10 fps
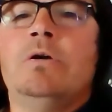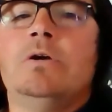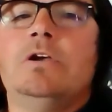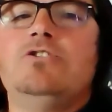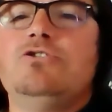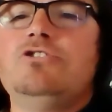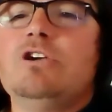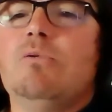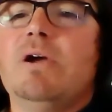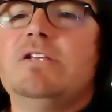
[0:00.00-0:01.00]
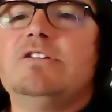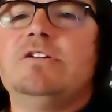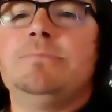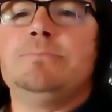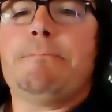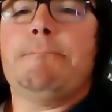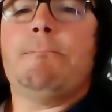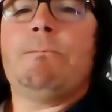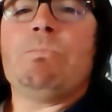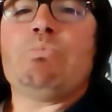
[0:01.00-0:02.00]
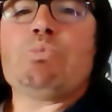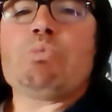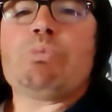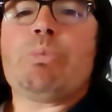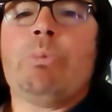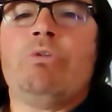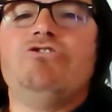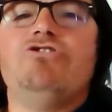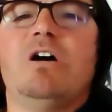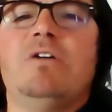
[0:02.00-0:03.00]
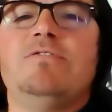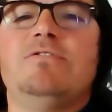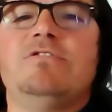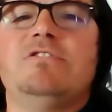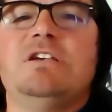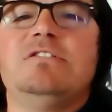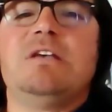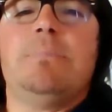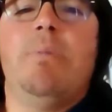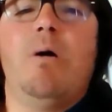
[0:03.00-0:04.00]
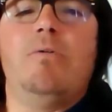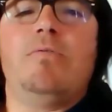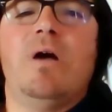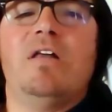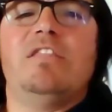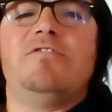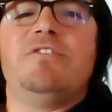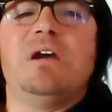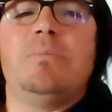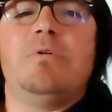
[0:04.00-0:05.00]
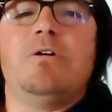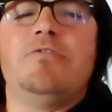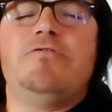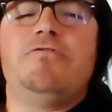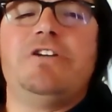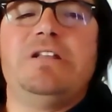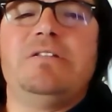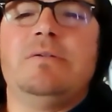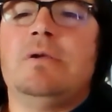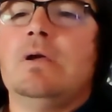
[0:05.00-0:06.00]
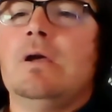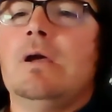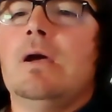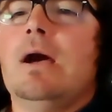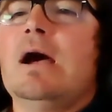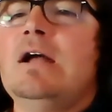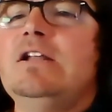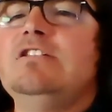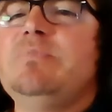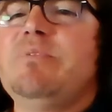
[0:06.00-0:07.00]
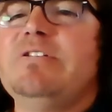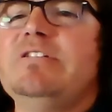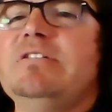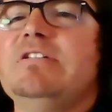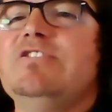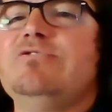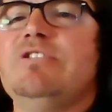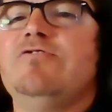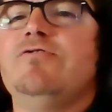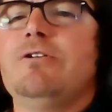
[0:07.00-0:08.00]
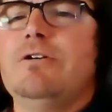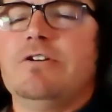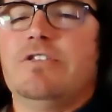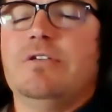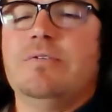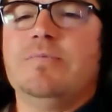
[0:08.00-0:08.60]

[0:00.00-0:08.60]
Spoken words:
It subsequently joins 6 above the fingerboard fret and is depressed the string 4th.